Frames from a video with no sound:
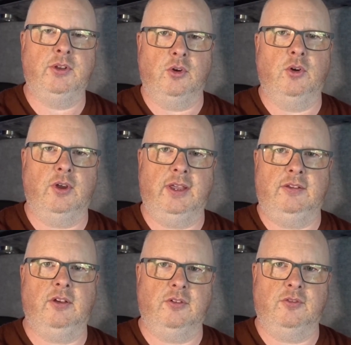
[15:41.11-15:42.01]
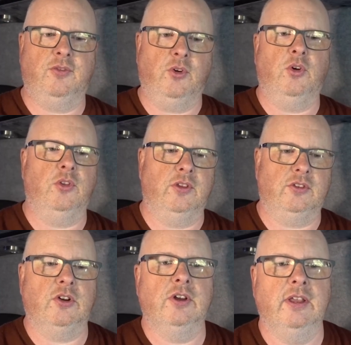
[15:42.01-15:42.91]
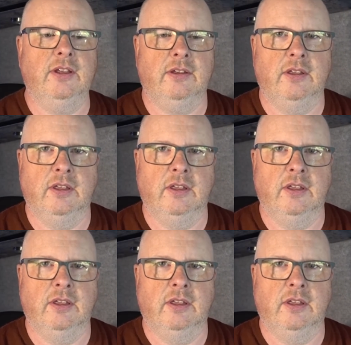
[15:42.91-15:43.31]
door is on for the toilet.